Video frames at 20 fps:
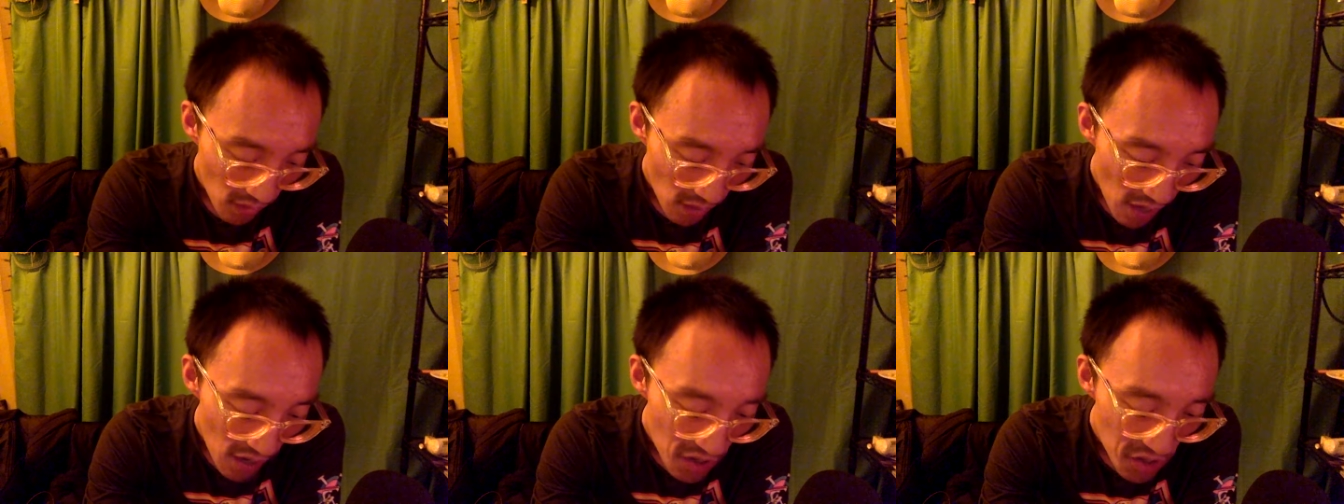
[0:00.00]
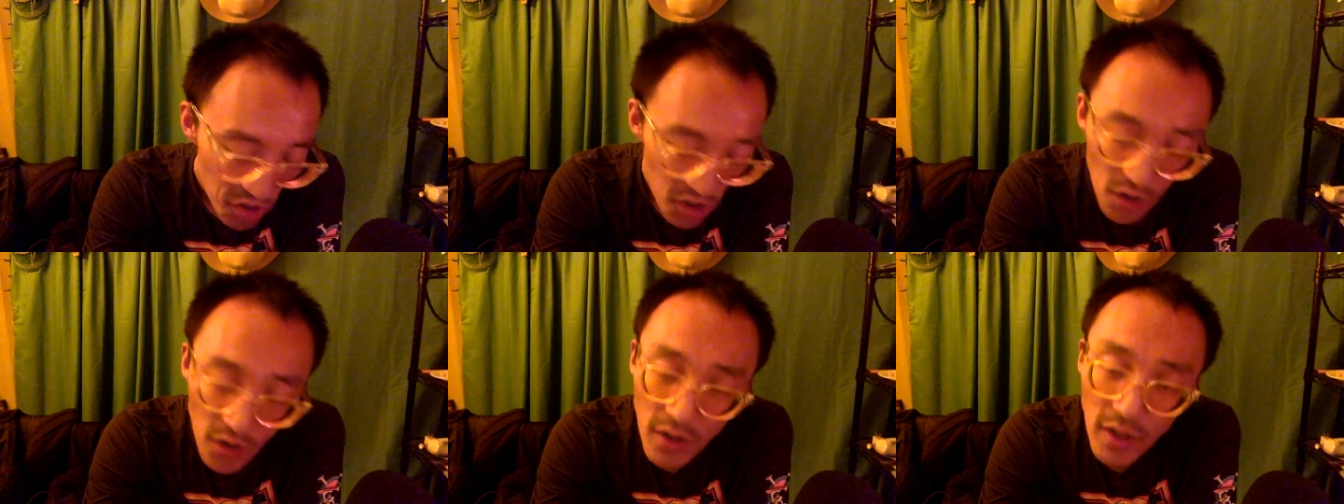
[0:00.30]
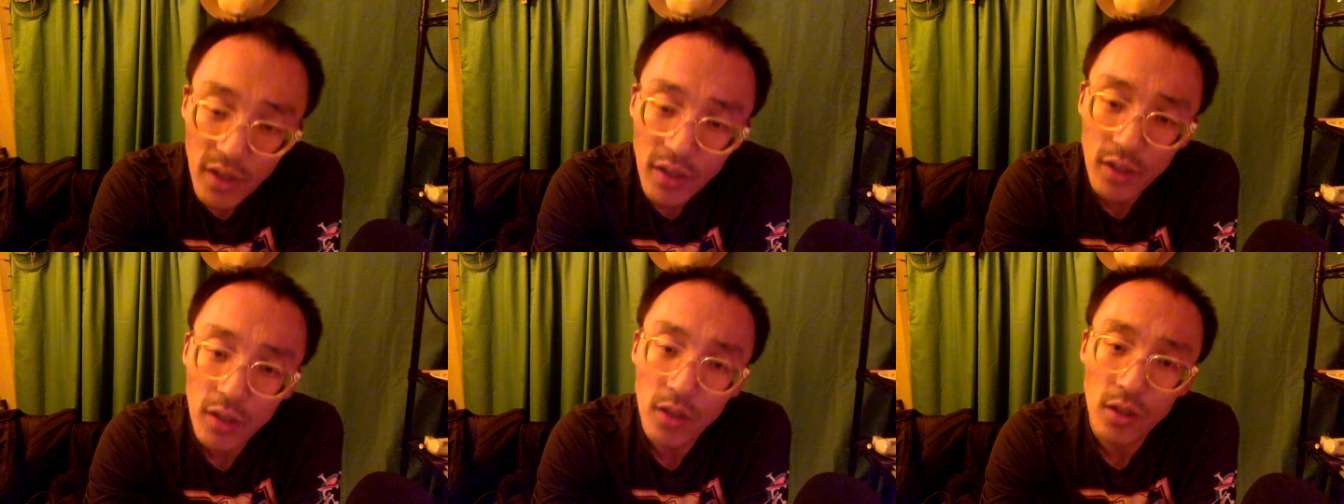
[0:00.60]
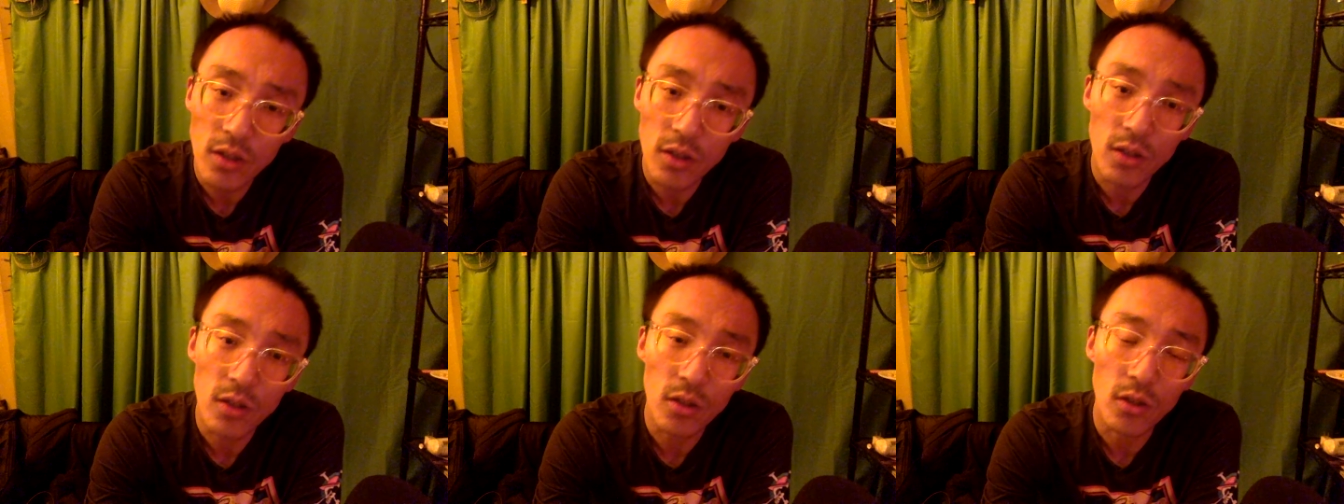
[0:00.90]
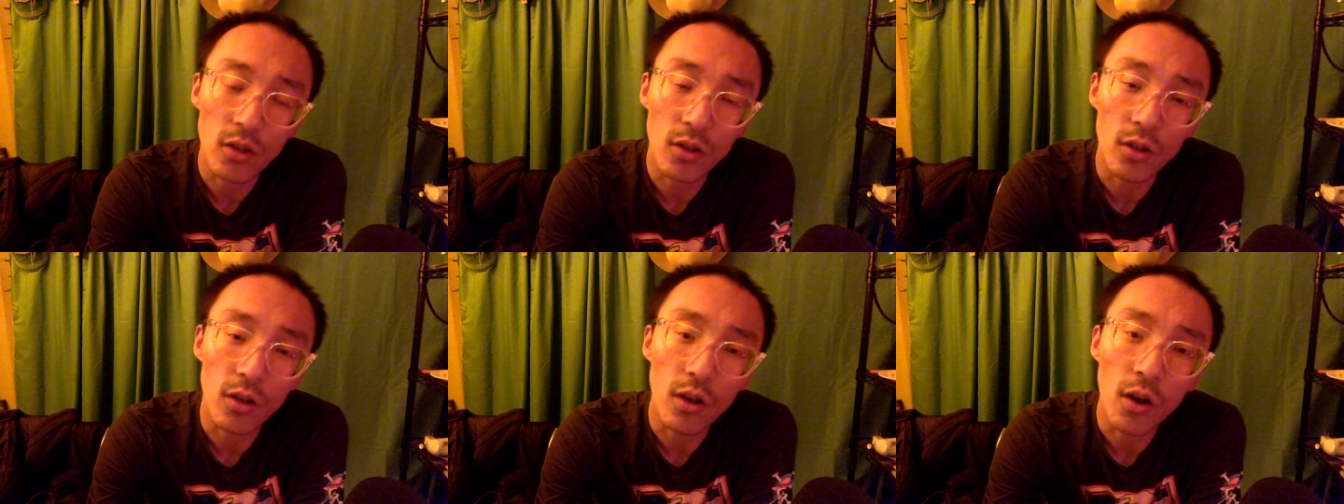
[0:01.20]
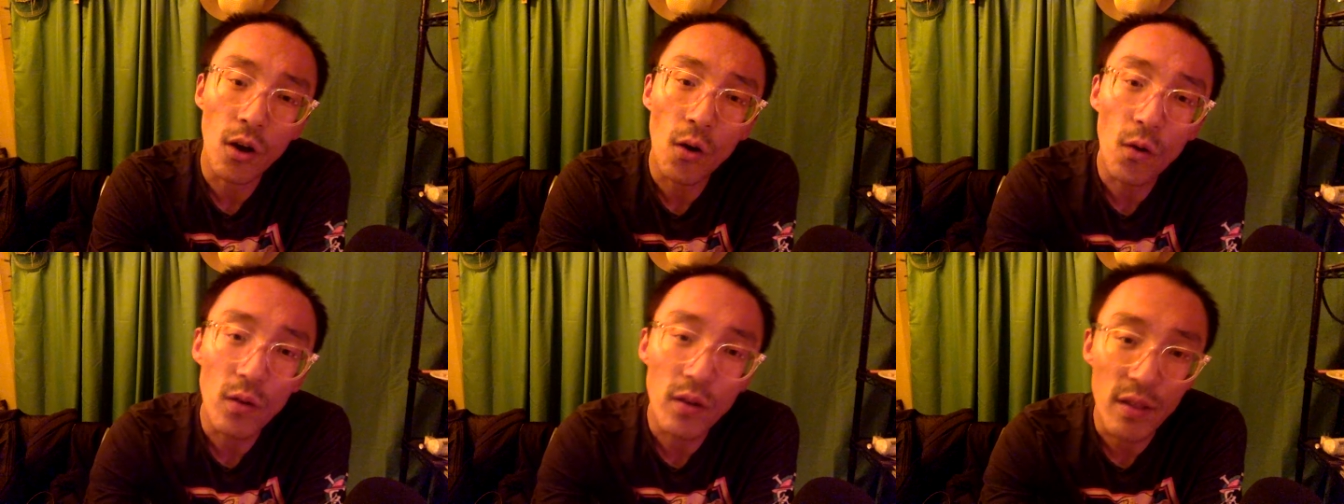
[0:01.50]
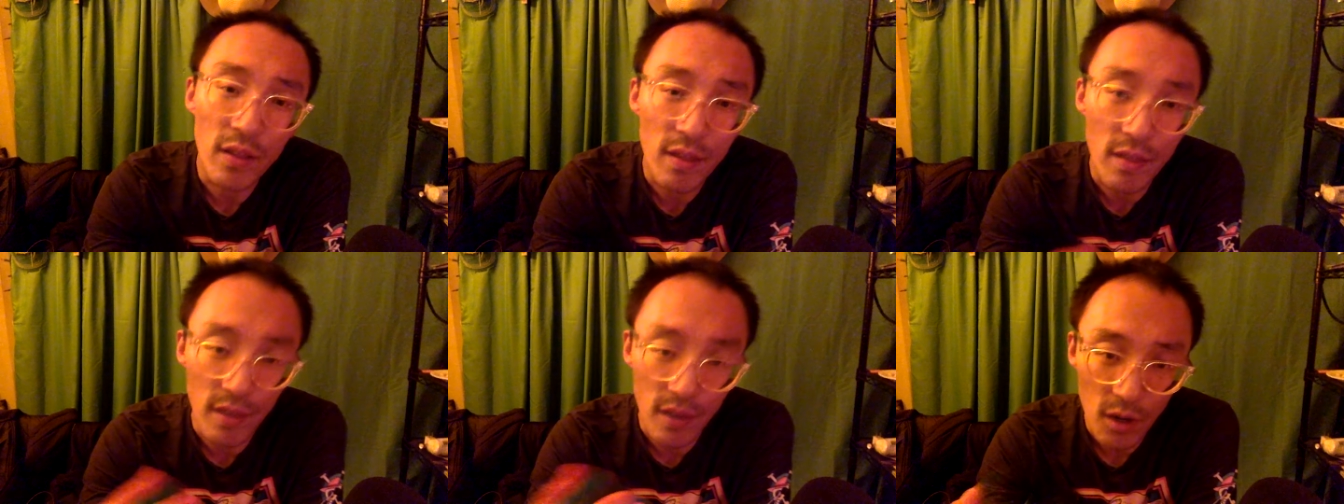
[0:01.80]
I started going
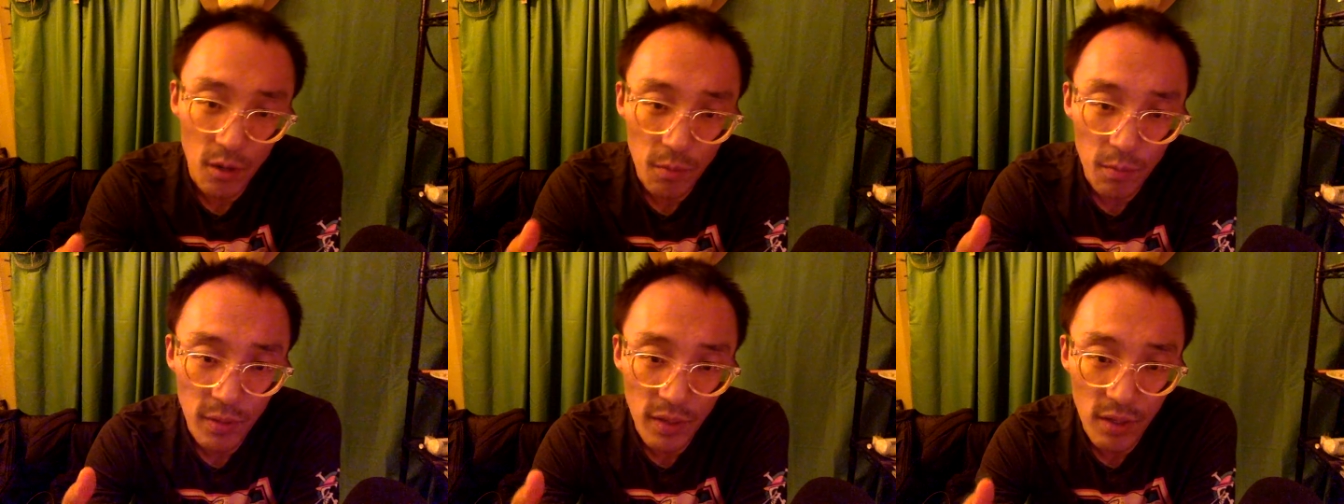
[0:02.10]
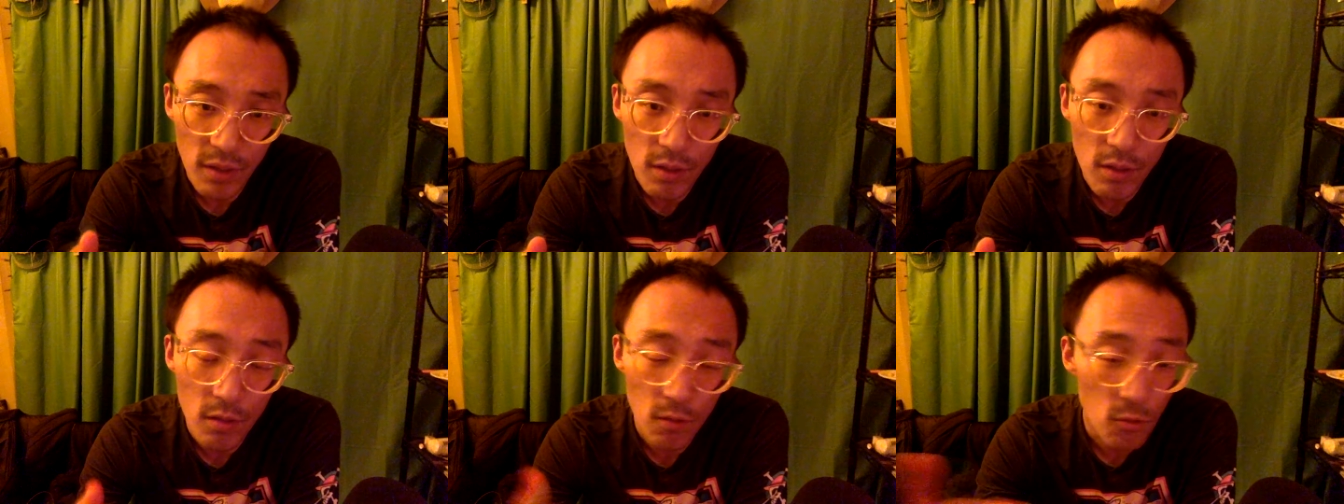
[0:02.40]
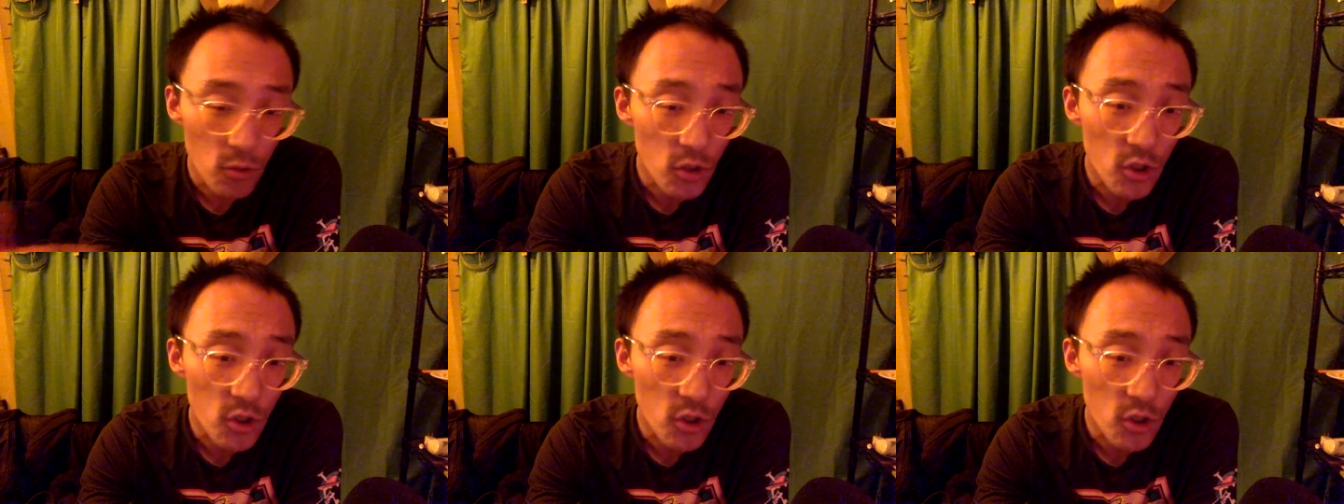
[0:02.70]
to therapy and through